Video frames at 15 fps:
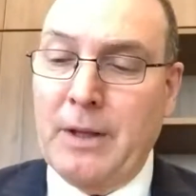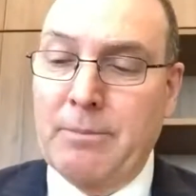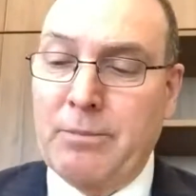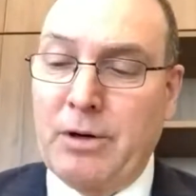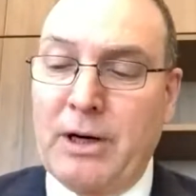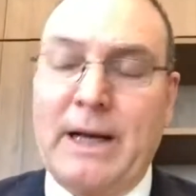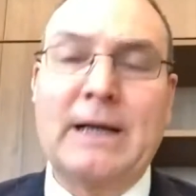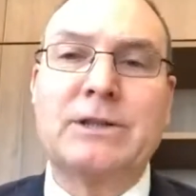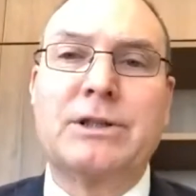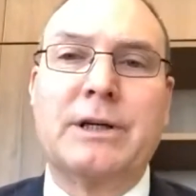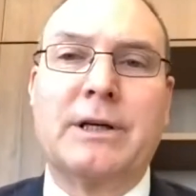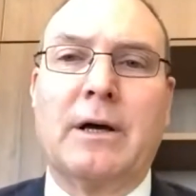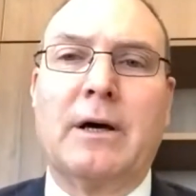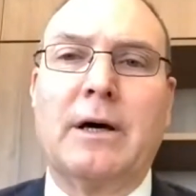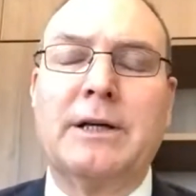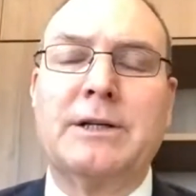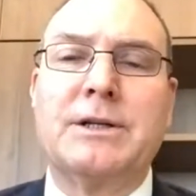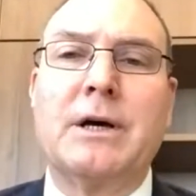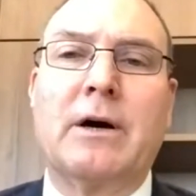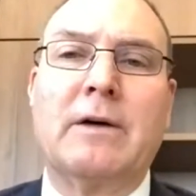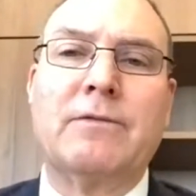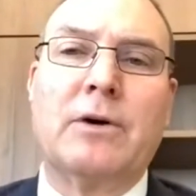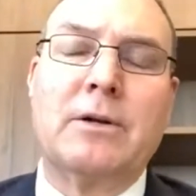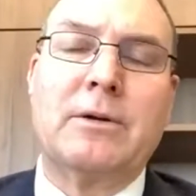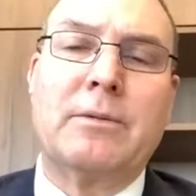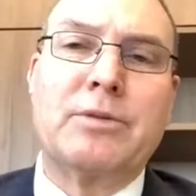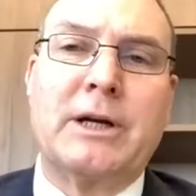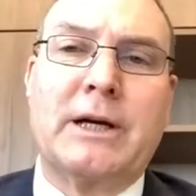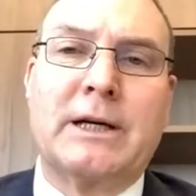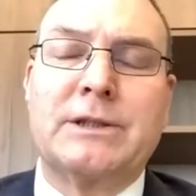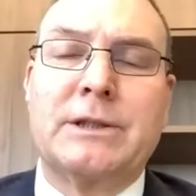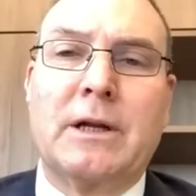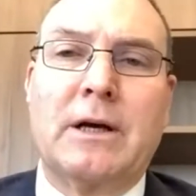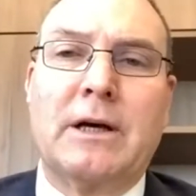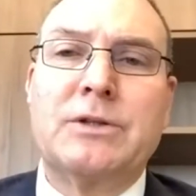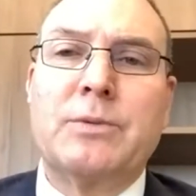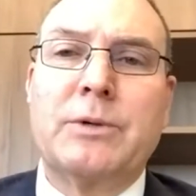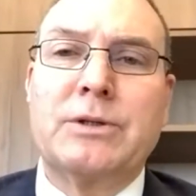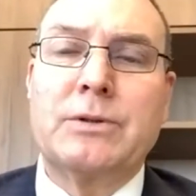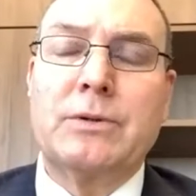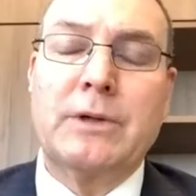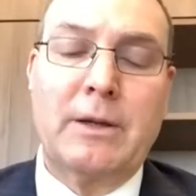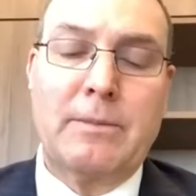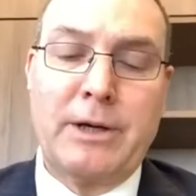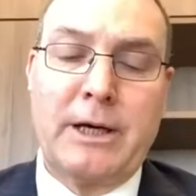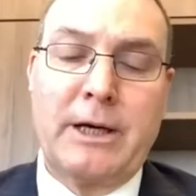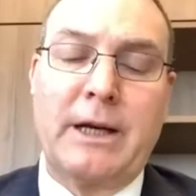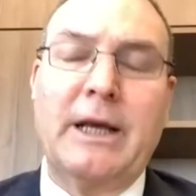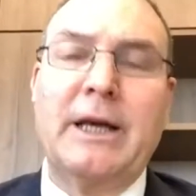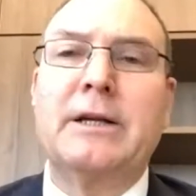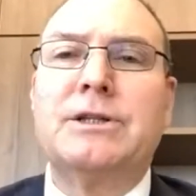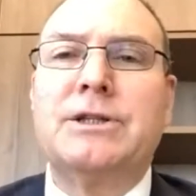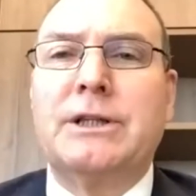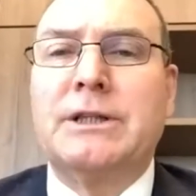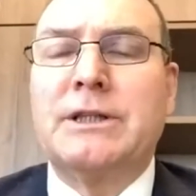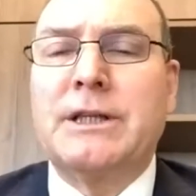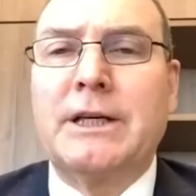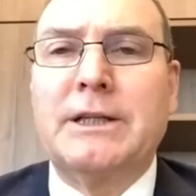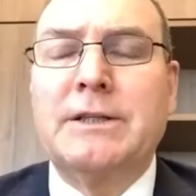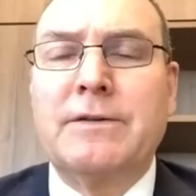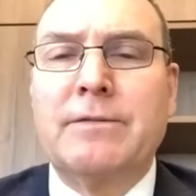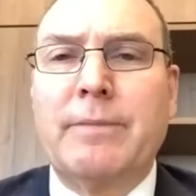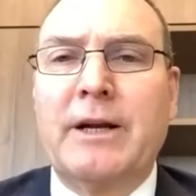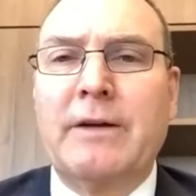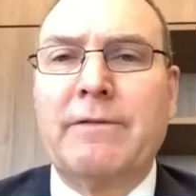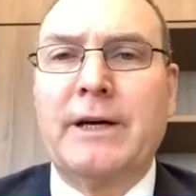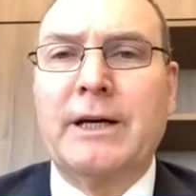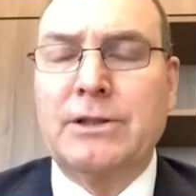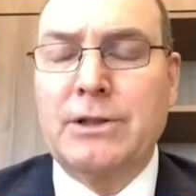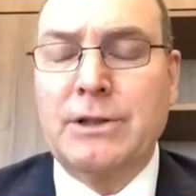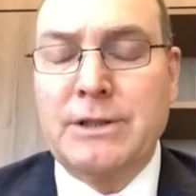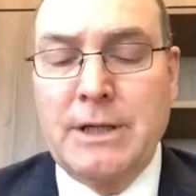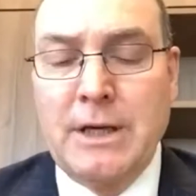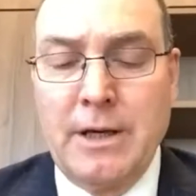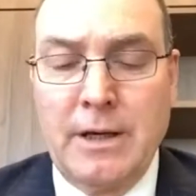production lines, high volume production lines. We're talking about energy intensive manufacturers.